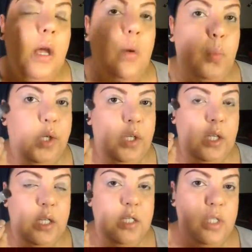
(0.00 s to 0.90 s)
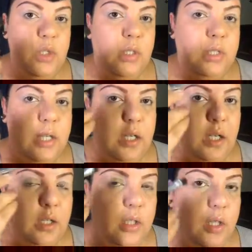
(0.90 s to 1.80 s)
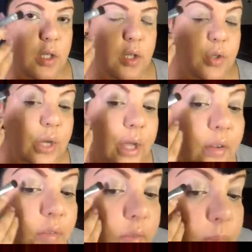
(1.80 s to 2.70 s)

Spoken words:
And we're going to concentrate that on the other half.